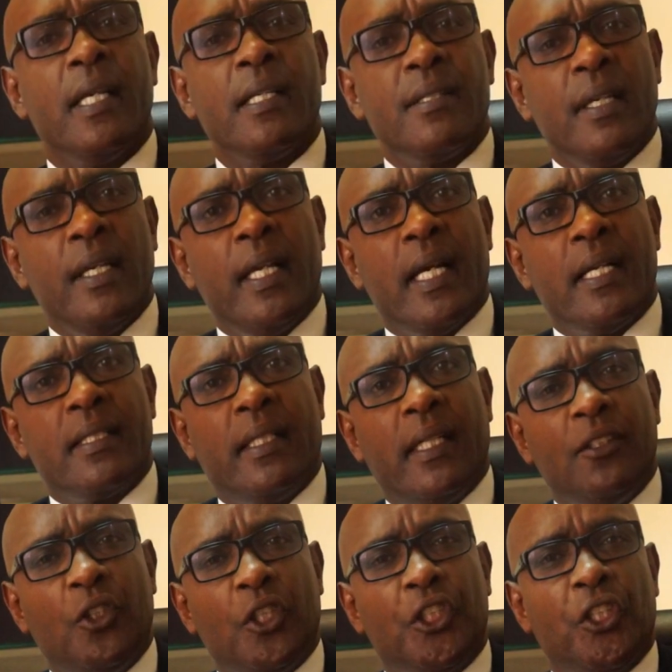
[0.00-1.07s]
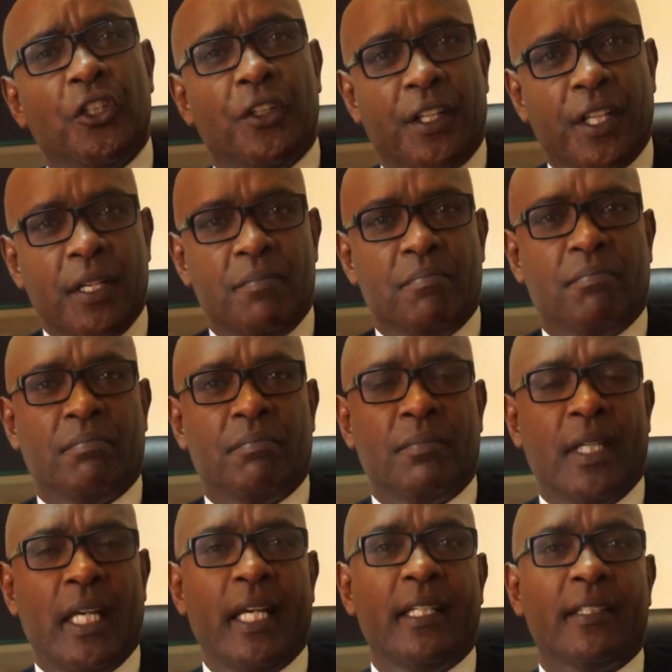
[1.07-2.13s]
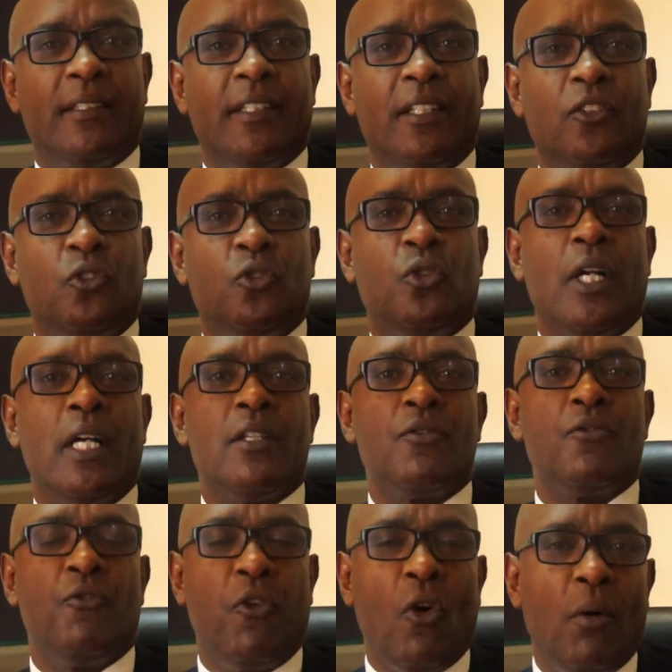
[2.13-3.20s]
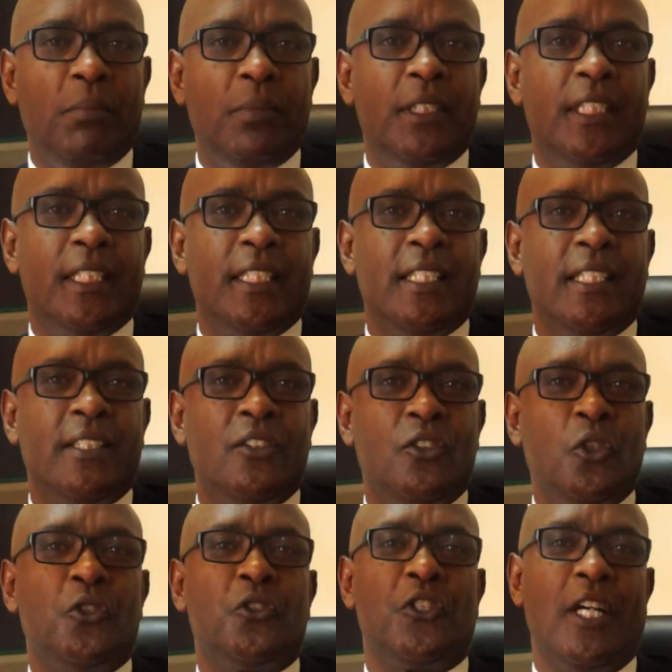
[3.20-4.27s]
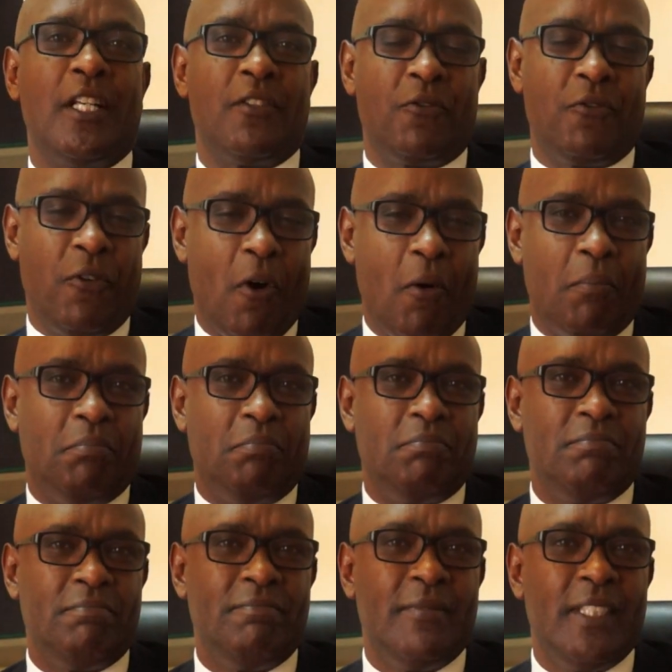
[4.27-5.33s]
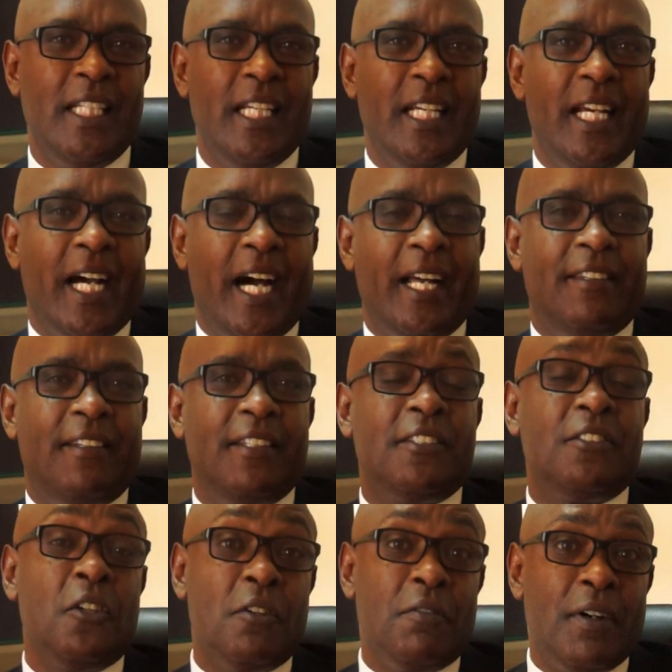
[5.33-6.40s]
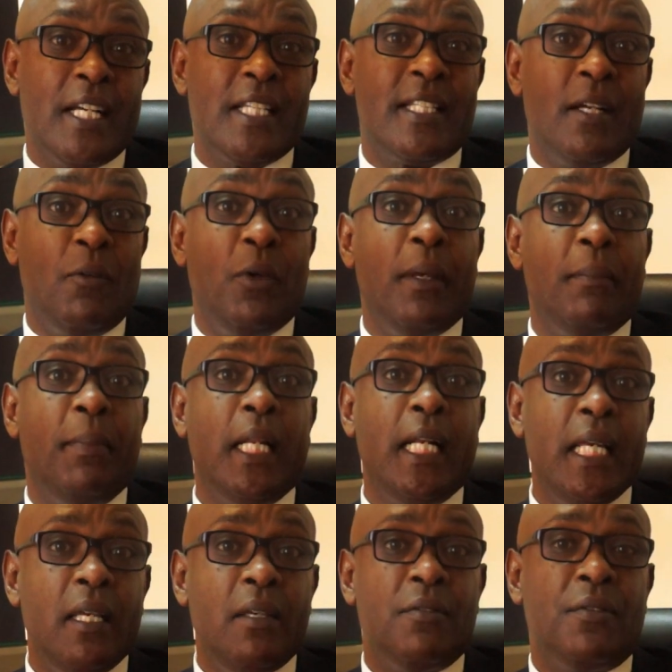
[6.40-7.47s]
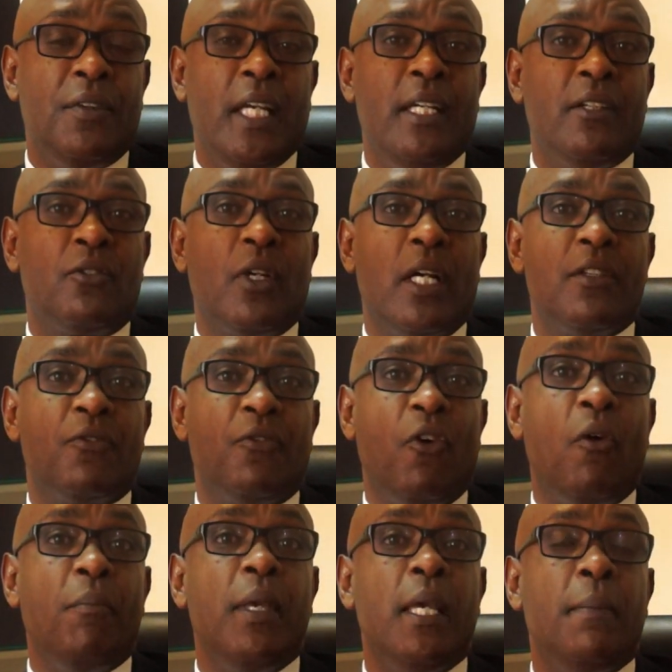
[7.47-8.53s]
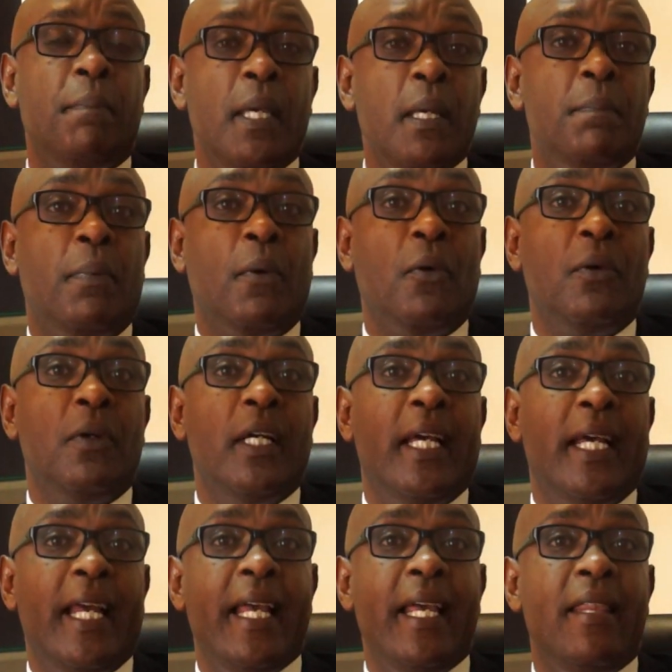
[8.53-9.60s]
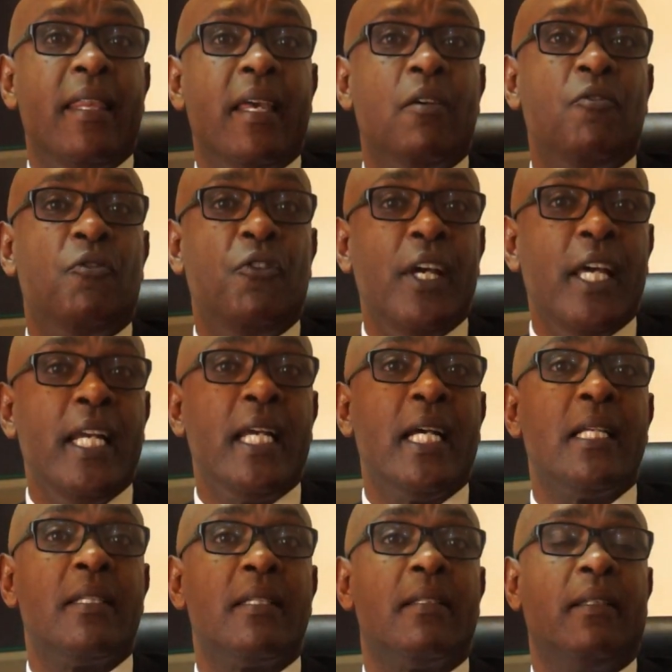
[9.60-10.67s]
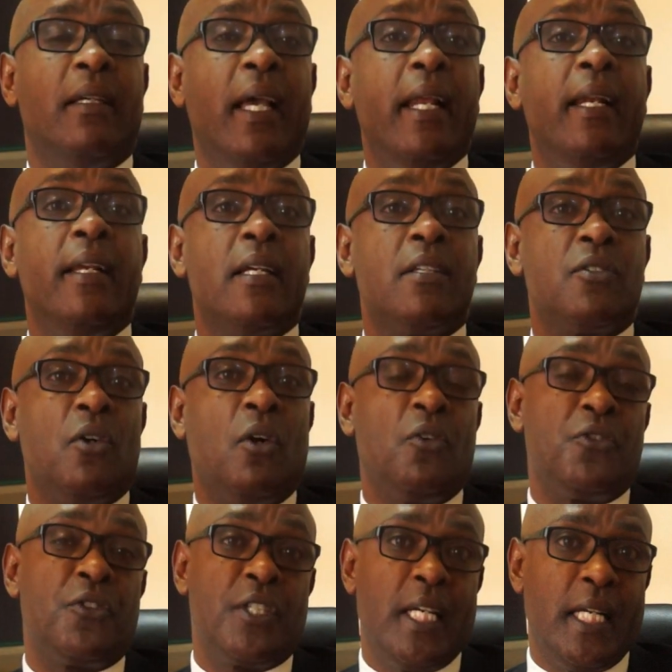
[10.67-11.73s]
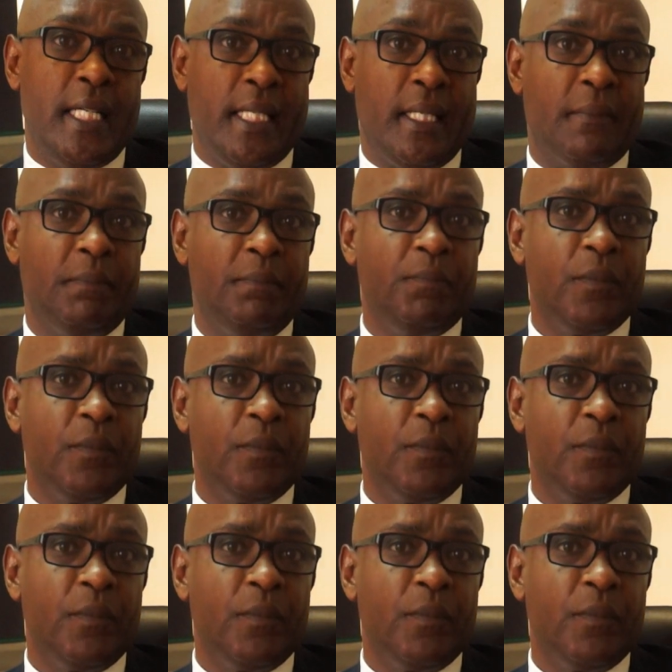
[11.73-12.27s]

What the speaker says: This year's graduation theme is Transformed to Transform. At this university, we believe in transforming people in their various areas of study,